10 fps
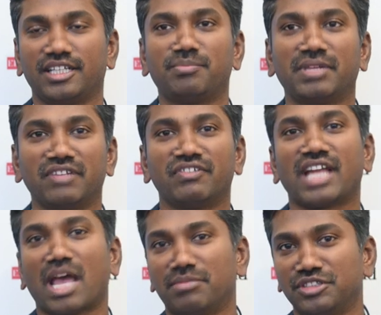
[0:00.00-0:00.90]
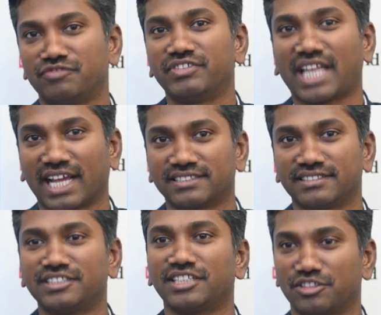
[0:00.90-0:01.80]
treatment if it happens with
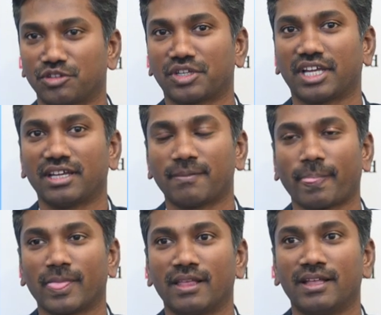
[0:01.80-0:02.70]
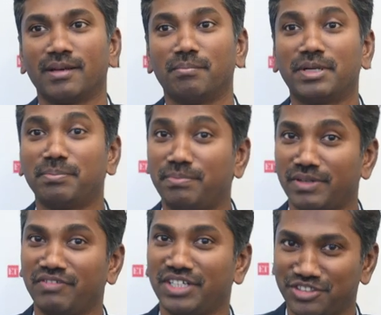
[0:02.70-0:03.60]
accidents that's okay, but
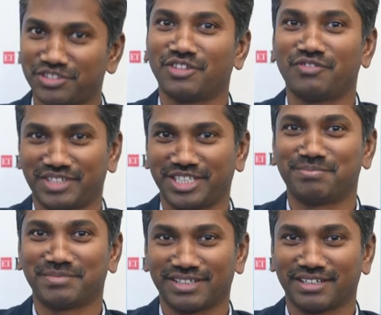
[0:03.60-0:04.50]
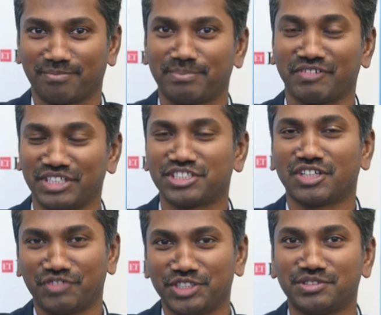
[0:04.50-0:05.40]
prevention of treatment, uh, prevention
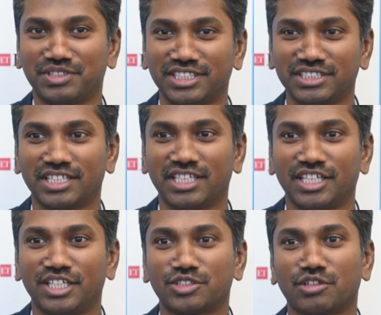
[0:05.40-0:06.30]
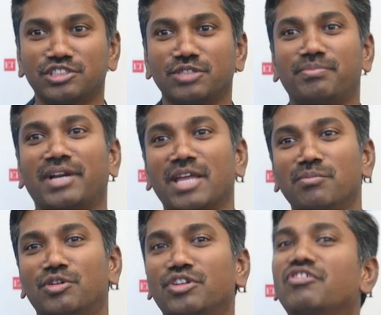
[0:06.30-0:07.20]
of injuries is also a
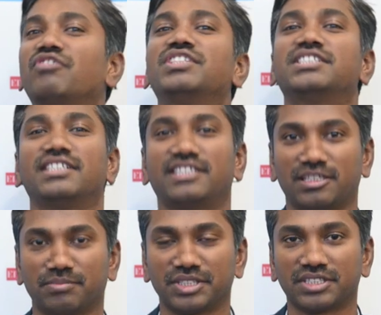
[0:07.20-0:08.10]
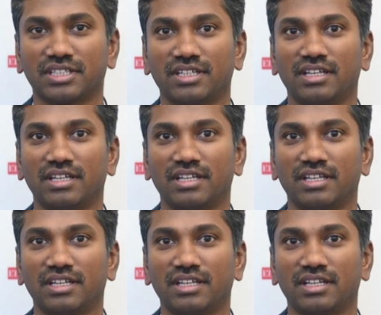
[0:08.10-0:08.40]
prime motive of physical therapist.